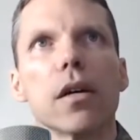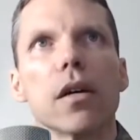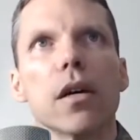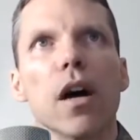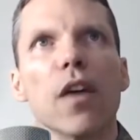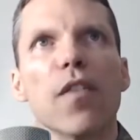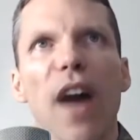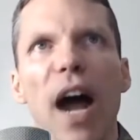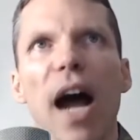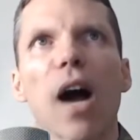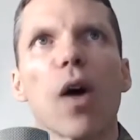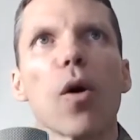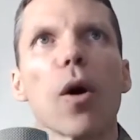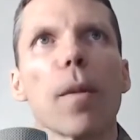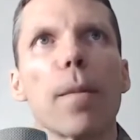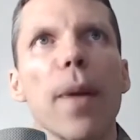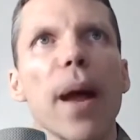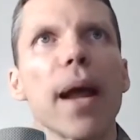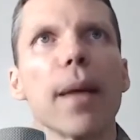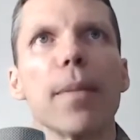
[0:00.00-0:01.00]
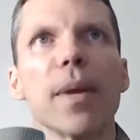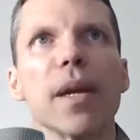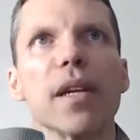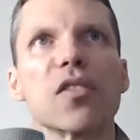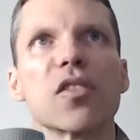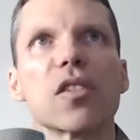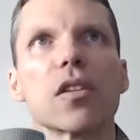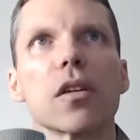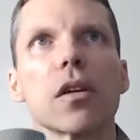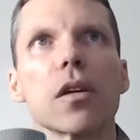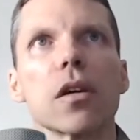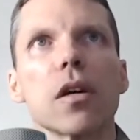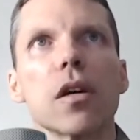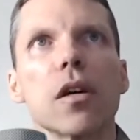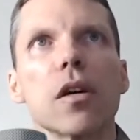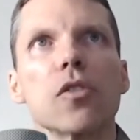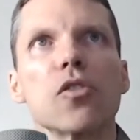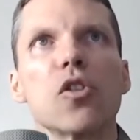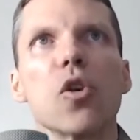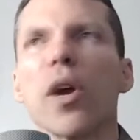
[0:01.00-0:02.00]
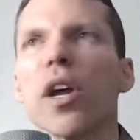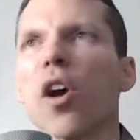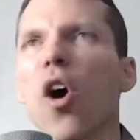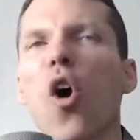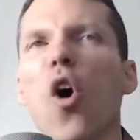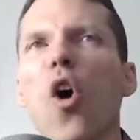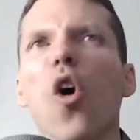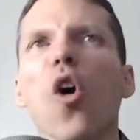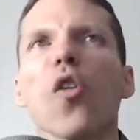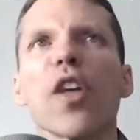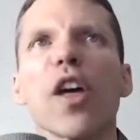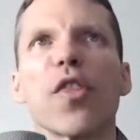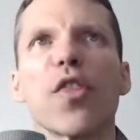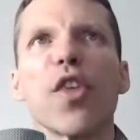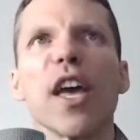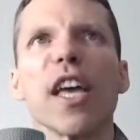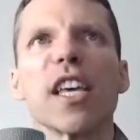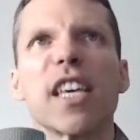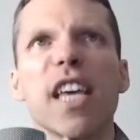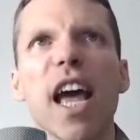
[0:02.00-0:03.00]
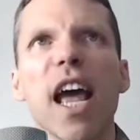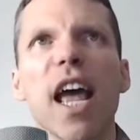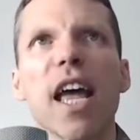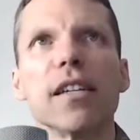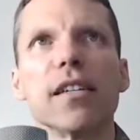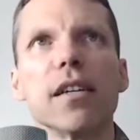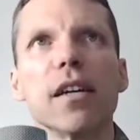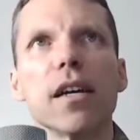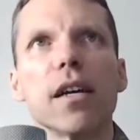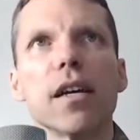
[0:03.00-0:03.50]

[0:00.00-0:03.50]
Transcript: of our babies doing all that they can